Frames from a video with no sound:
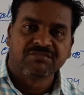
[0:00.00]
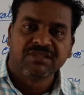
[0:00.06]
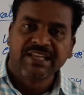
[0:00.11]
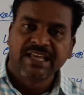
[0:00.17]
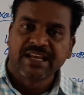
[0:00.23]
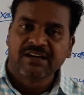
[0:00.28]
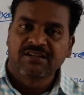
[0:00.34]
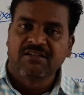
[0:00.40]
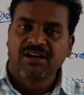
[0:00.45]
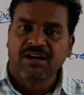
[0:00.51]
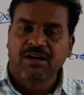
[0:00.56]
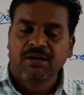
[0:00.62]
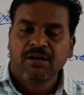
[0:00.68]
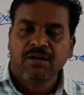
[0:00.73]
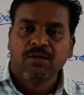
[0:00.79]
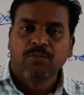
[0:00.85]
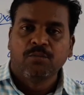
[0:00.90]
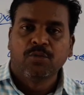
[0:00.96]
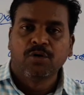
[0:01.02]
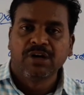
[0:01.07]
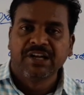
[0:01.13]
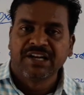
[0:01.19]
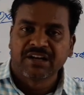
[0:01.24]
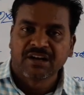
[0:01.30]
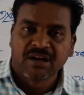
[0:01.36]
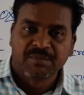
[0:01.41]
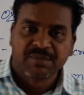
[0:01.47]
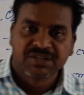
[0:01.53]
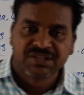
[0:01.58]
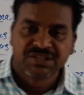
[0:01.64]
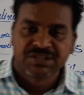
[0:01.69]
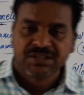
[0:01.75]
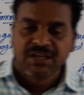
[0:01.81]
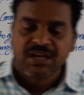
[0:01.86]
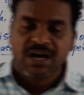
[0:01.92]
They are called pollen
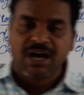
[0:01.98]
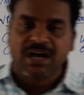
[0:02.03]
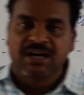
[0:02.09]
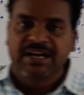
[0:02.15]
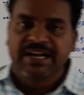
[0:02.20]
robbers or